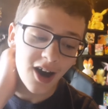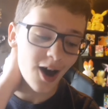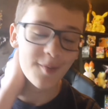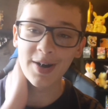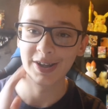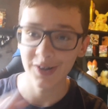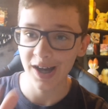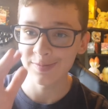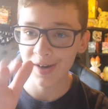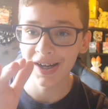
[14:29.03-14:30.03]
Oh man, you
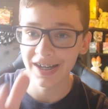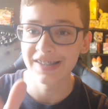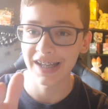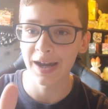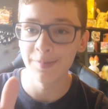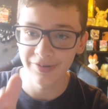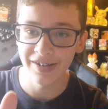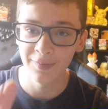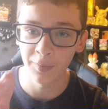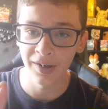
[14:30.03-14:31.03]
guys might need to take a
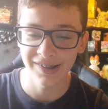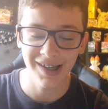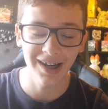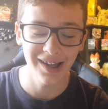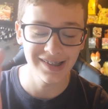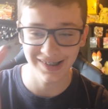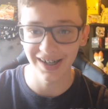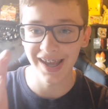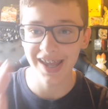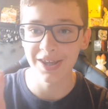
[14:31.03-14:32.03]
breather on Nutella. It's
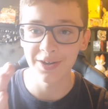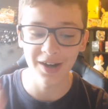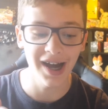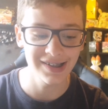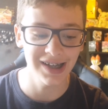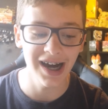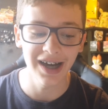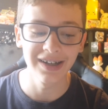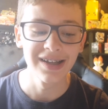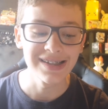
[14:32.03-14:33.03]
going to hit you guys hard.